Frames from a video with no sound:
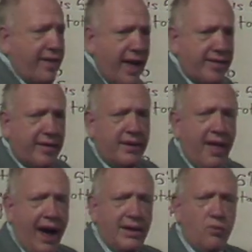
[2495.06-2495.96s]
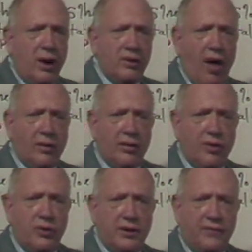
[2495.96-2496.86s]
says that the
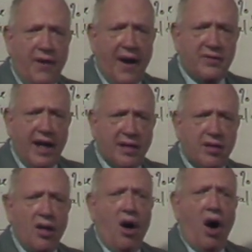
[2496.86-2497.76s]
$91.35